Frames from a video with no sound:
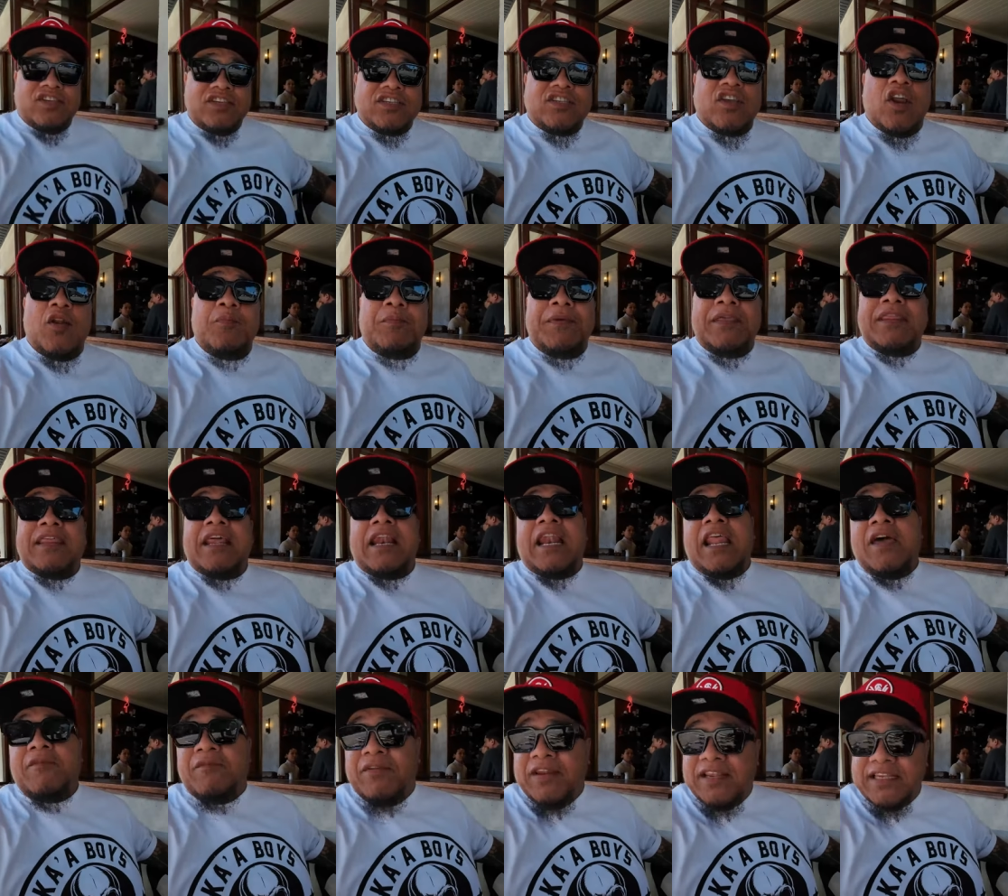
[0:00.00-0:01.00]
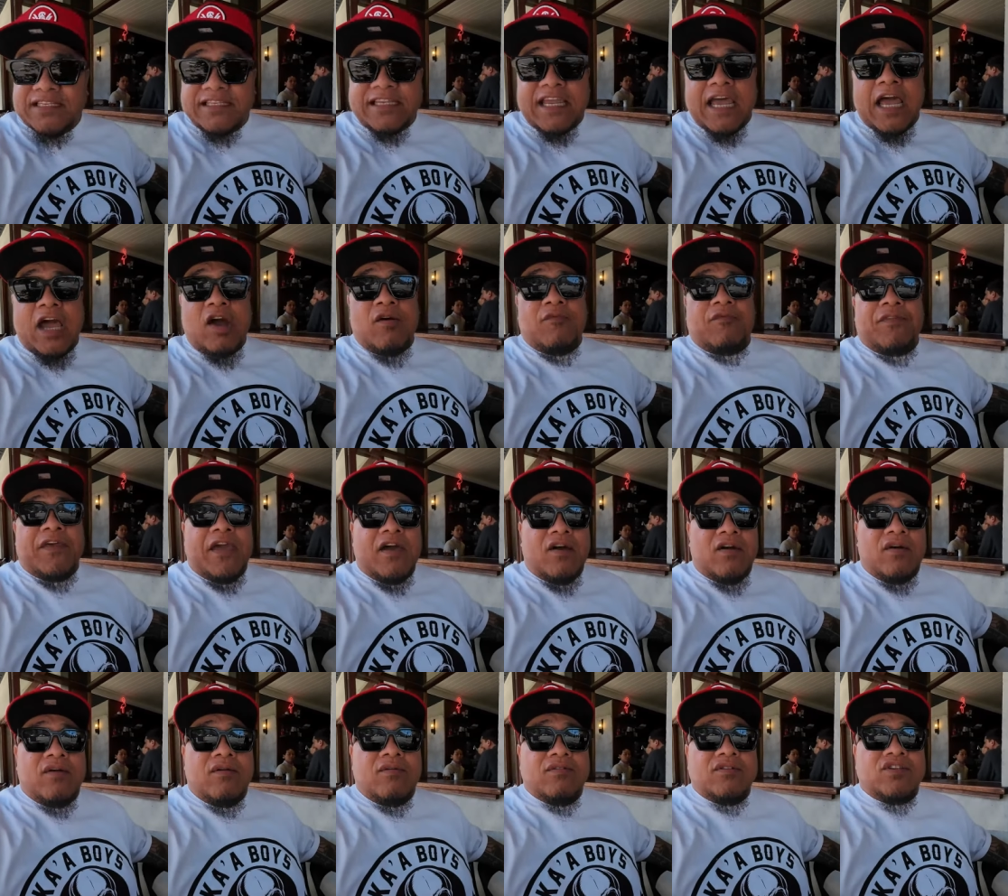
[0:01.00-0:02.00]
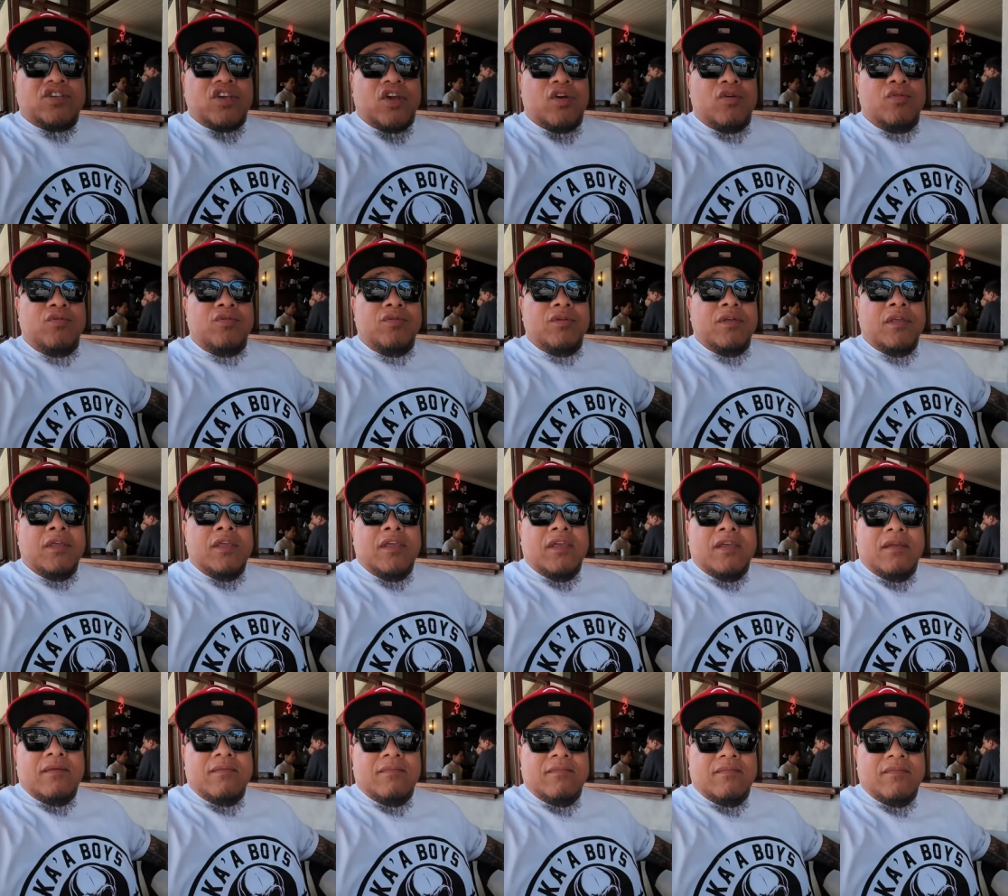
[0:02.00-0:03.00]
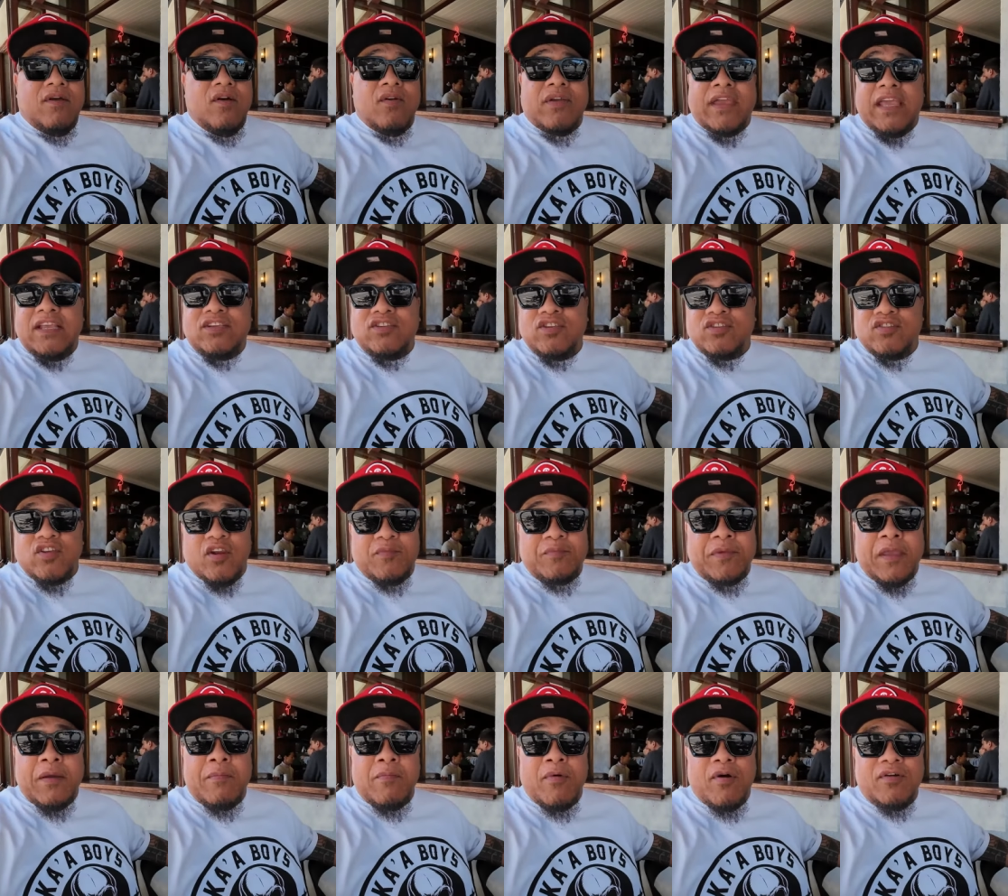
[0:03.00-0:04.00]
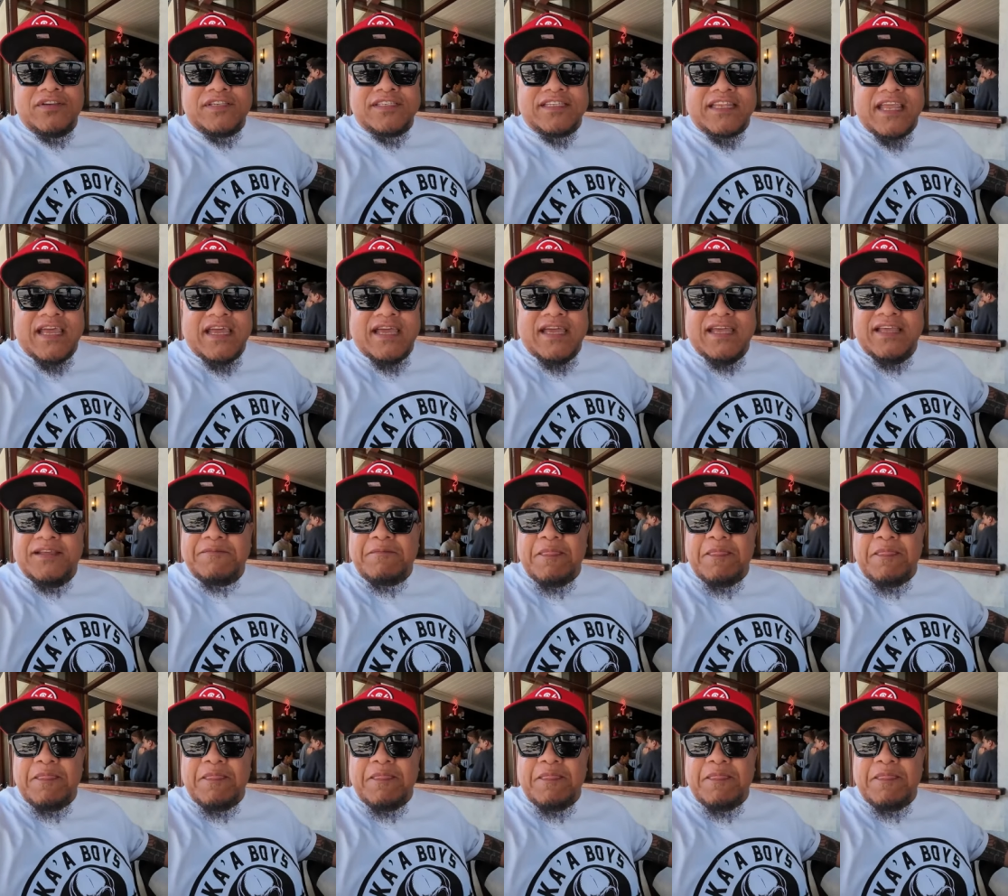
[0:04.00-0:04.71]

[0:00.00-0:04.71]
she's gonna be the lovely star of our show. Okay, she's gonna be a monster.